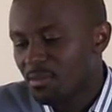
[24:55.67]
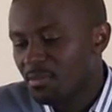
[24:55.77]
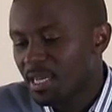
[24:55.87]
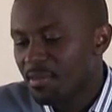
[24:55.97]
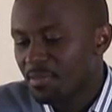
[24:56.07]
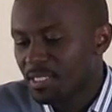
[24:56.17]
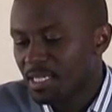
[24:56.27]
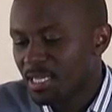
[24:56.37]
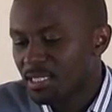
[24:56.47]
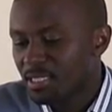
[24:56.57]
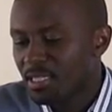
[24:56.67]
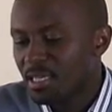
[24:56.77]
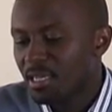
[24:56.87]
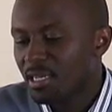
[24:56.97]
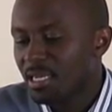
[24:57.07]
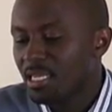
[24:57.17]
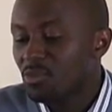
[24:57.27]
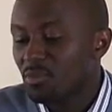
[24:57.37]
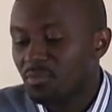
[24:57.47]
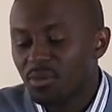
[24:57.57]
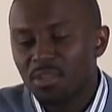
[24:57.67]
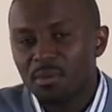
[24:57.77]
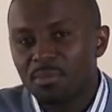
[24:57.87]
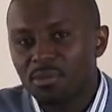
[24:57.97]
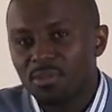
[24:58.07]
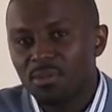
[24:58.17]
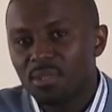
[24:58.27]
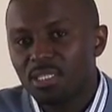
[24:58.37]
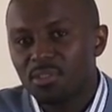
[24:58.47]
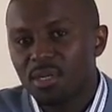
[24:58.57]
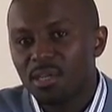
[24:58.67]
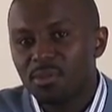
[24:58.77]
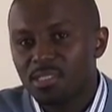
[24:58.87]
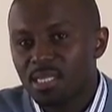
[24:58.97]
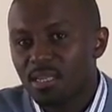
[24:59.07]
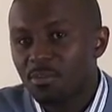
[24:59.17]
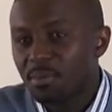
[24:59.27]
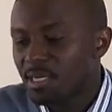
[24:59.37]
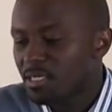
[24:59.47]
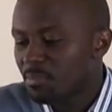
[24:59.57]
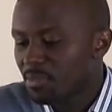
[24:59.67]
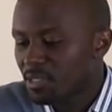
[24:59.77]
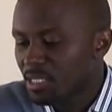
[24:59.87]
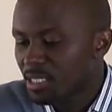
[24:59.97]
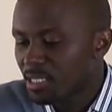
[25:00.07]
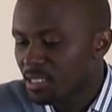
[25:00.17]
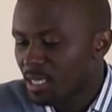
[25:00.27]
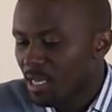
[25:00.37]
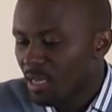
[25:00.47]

overemphasize the need to follow the protocol and trial standard operating procedures.